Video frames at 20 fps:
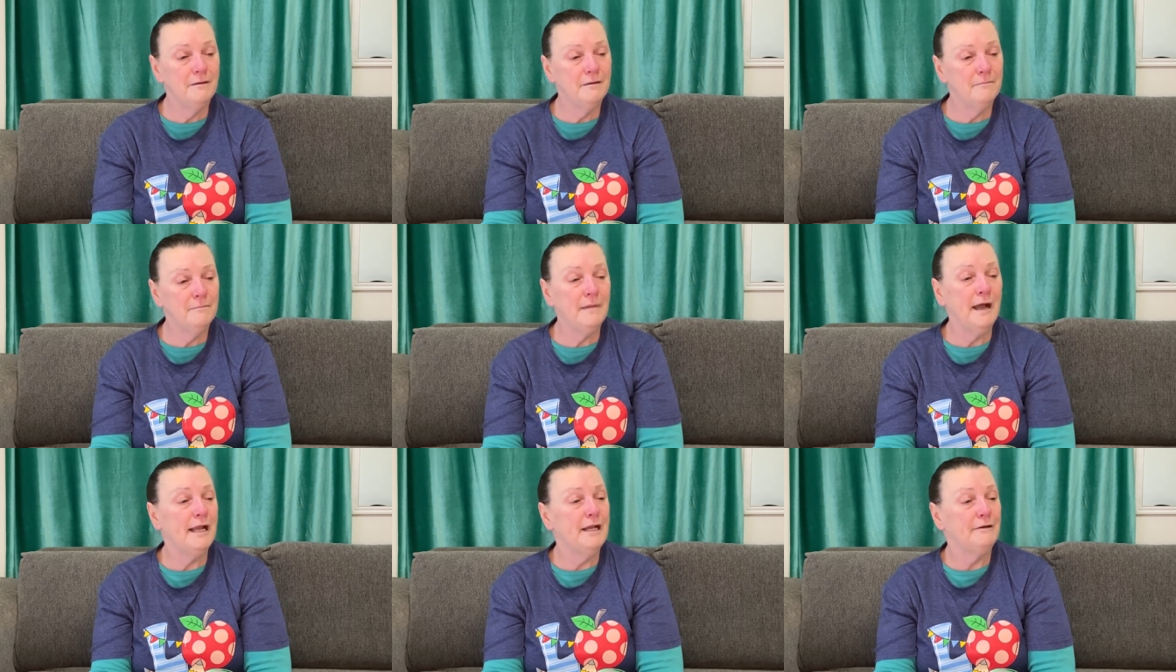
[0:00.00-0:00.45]

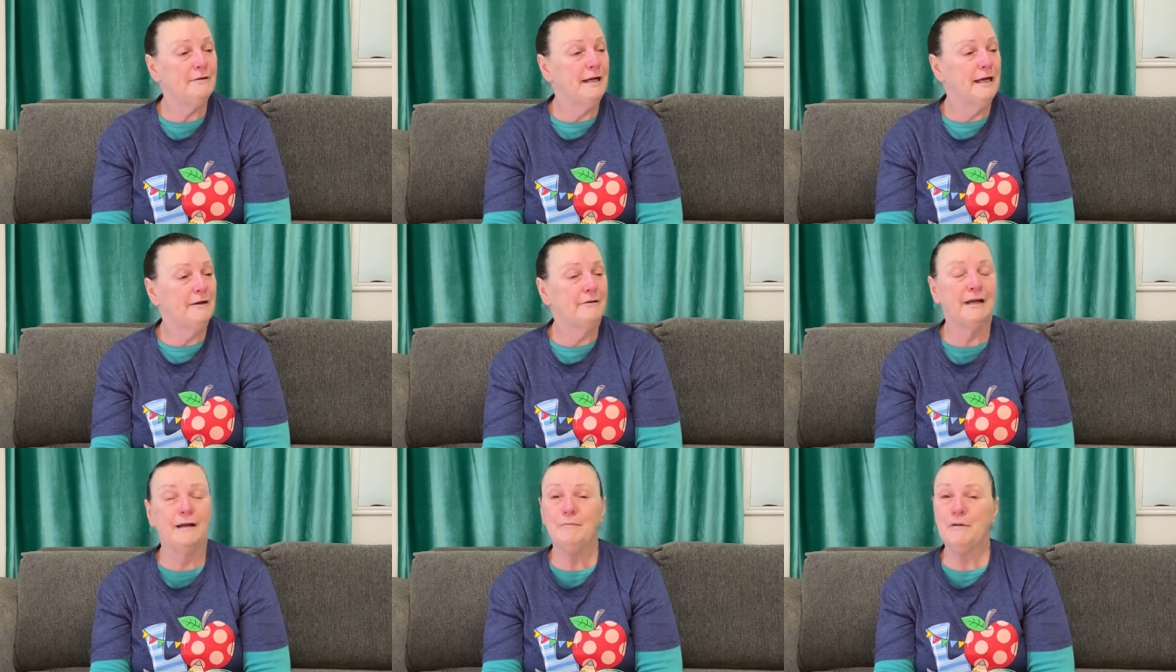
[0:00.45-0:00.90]
My
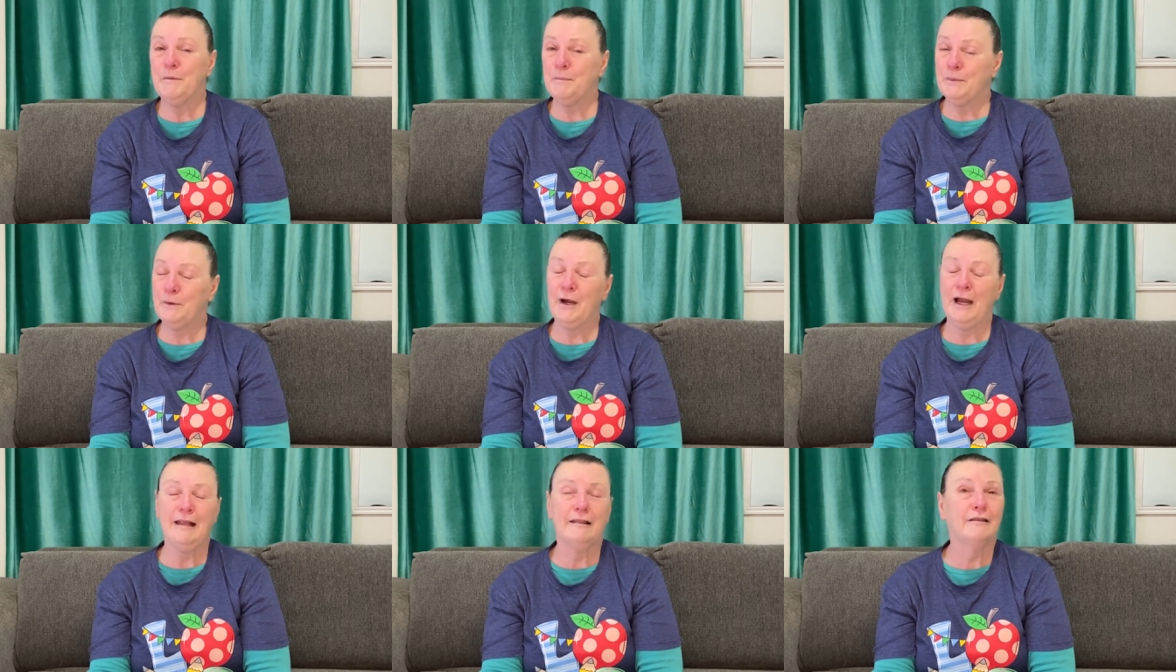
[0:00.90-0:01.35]
great grandma
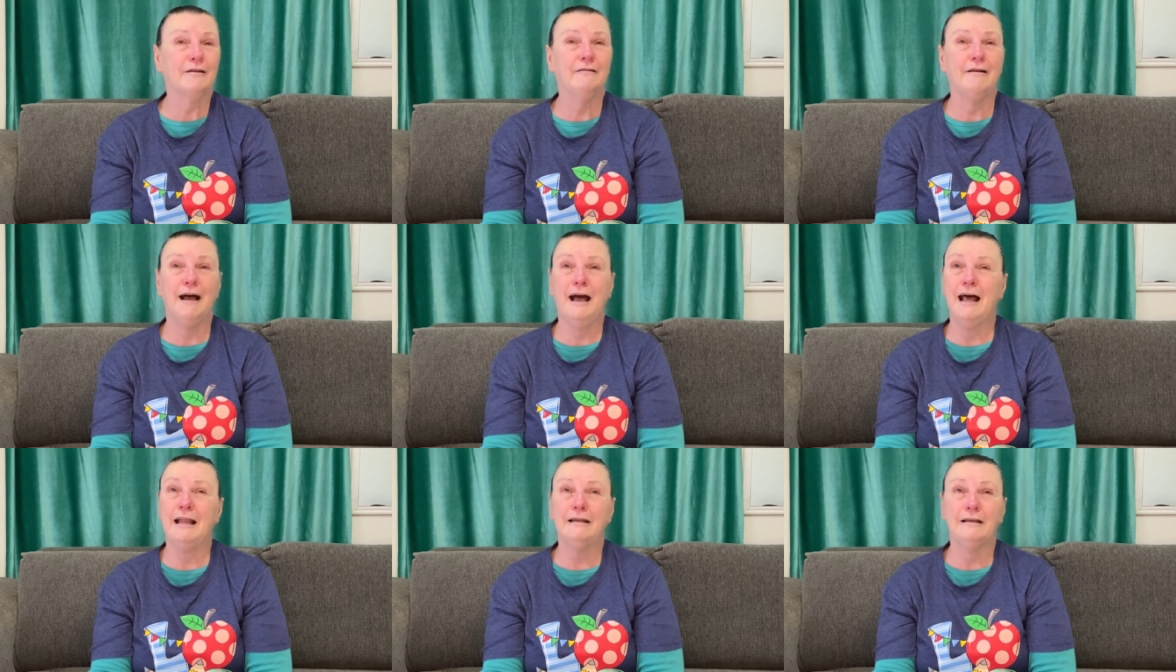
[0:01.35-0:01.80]
Prather,
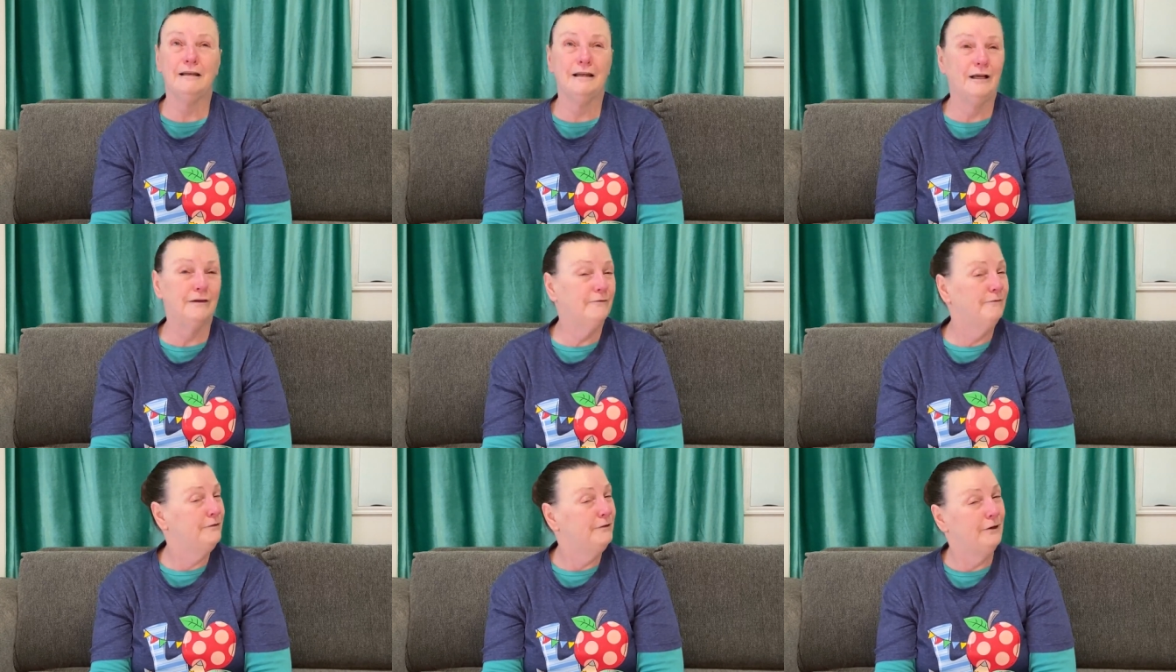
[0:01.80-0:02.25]
I
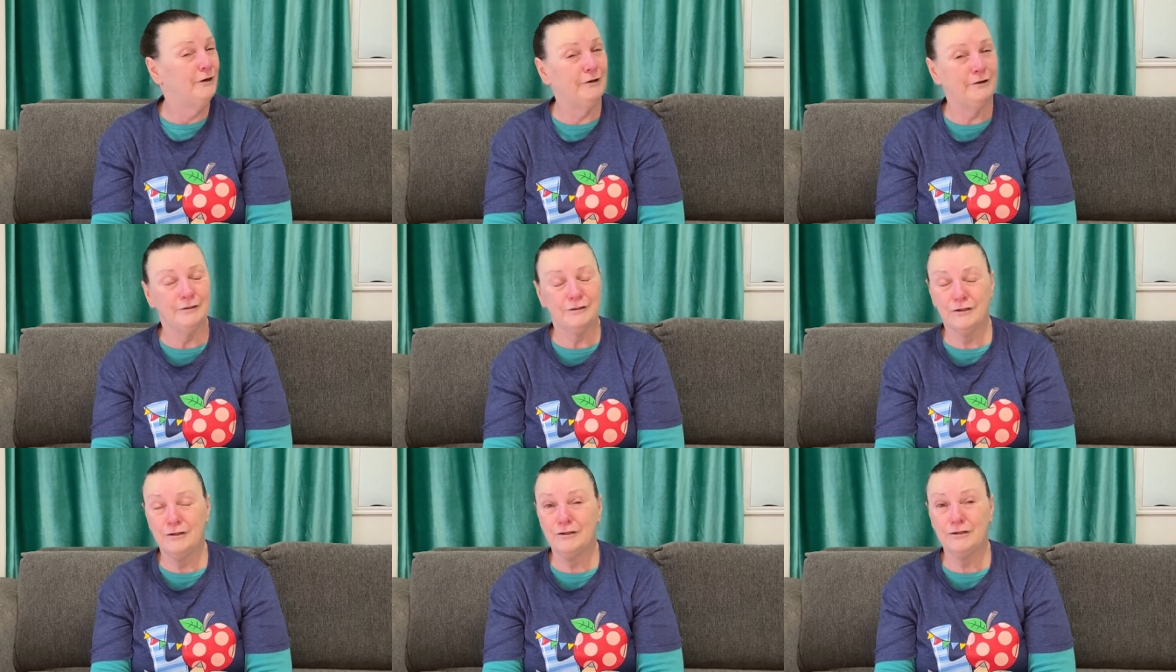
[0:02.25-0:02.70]
loved
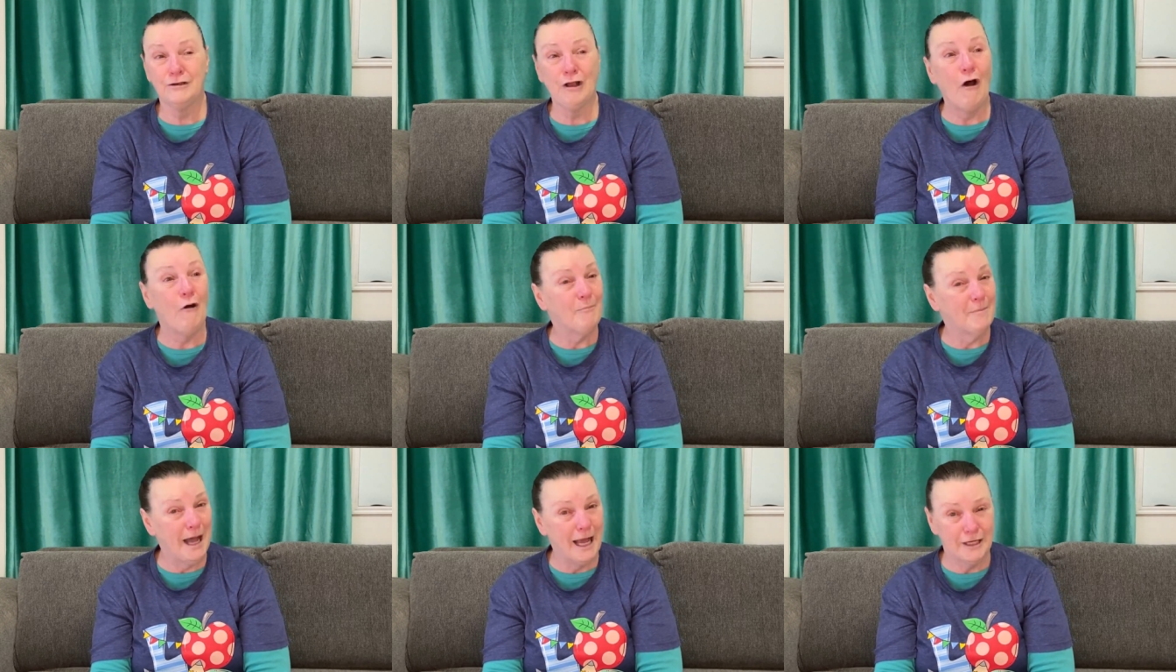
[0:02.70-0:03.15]
her
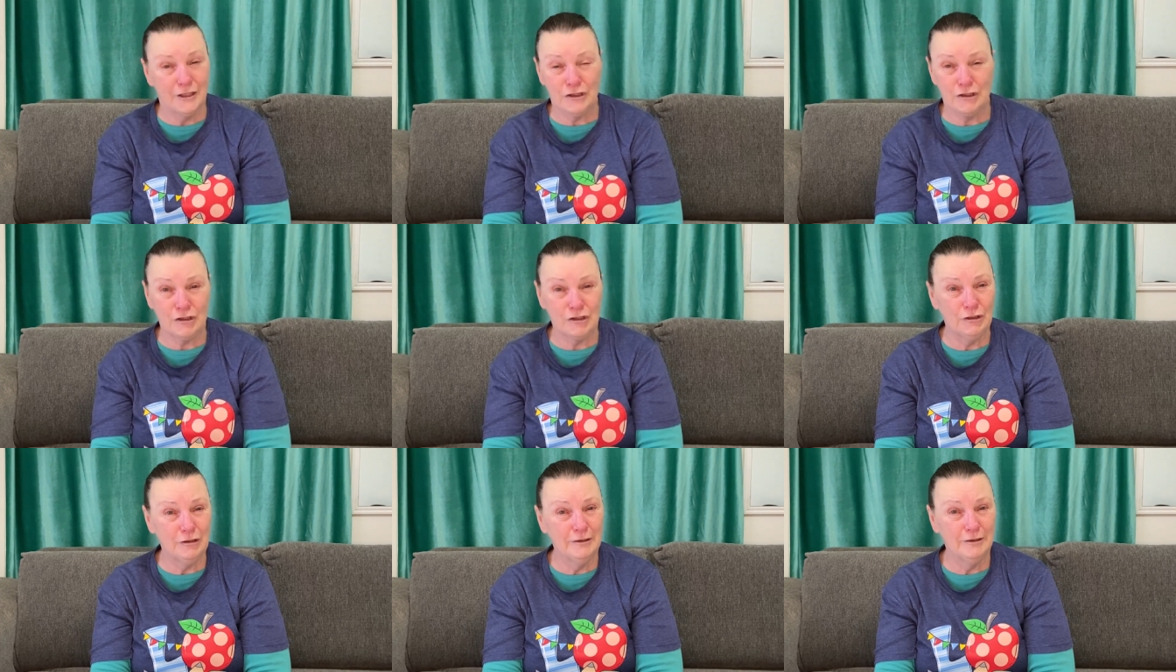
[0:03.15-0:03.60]
so
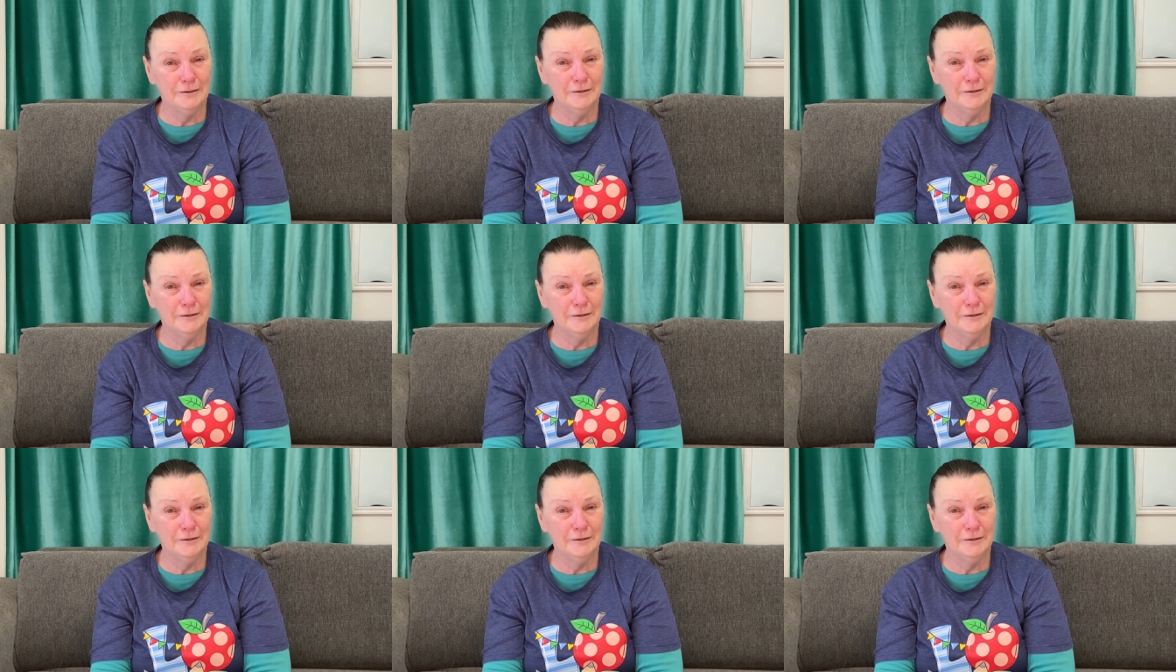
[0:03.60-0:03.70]
much.